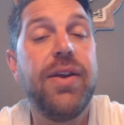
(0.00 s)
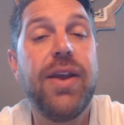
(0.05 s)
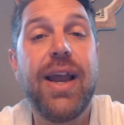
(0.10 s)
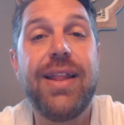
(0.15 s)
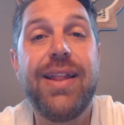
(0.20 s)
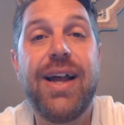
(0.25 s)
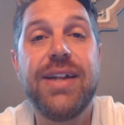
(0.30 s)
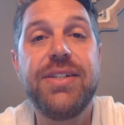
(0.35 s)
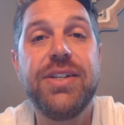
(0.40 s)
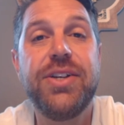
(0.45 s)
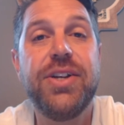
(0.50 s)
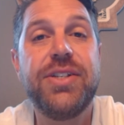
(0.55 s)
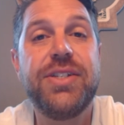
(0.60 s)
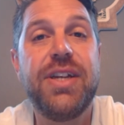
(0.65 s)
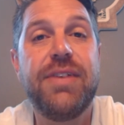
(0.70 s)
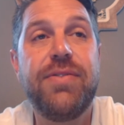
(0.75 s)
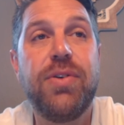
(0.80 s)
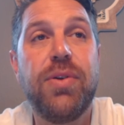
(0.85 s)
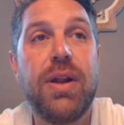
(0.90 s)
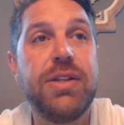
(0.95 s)
Got lots of good
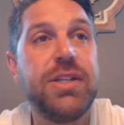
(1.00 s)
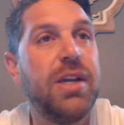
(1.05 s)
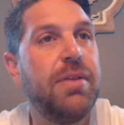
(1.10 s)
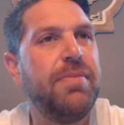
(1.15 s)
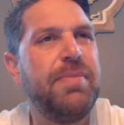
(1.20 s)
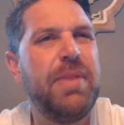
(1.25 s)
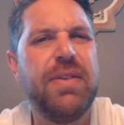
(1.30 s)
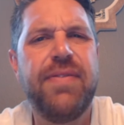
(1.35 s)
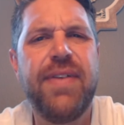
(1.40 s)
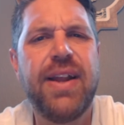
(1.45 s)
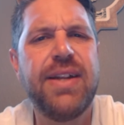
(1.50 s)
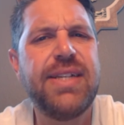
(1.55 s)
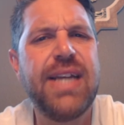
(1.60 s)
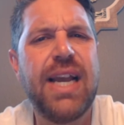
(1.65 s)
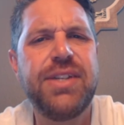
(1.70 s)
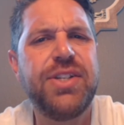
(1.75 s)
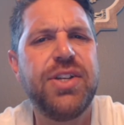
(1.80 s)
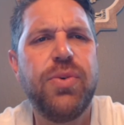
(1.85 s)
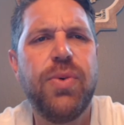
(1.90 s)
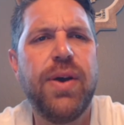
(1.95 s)
stuff going on. It's going to be
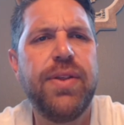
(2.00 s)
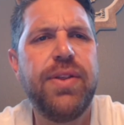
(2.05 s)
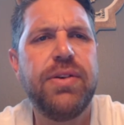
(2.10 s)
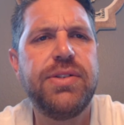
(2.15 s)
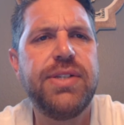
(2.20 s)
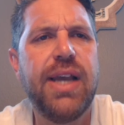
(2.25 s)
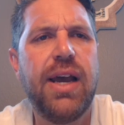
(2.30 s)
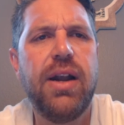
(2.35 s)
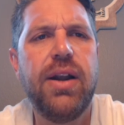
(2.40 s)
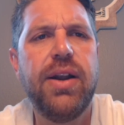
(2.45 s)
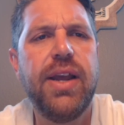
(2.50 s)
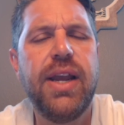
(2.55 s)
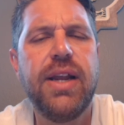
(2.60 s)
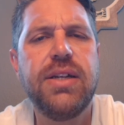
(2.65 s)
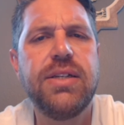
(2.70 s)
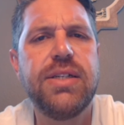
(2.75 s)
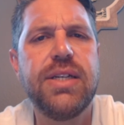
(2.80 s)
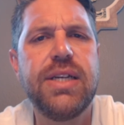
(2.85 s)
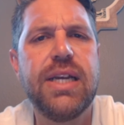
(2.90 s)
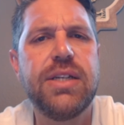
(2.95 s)
fantastic weather
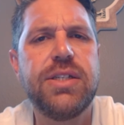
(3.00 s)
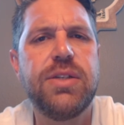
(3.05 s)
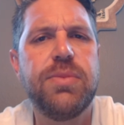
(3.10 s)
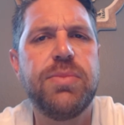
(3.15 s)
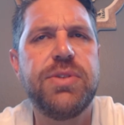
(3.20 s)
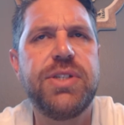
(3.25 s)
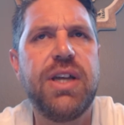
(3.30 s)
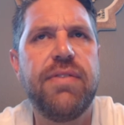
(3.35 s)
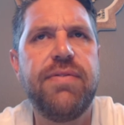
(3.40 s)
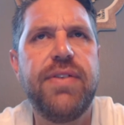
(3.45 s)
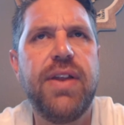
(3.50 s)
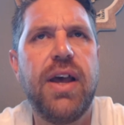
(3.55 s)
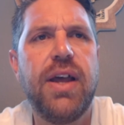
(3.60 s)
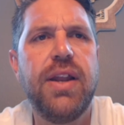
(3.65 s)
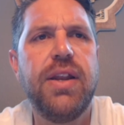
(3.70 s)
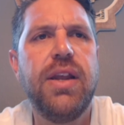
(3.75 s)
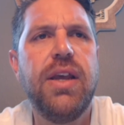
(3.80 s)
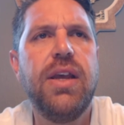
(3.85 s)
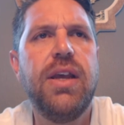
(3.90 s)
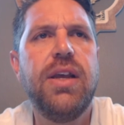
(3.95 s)
Saturday to get some stuff
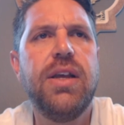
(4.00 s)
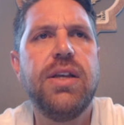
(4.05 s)
done.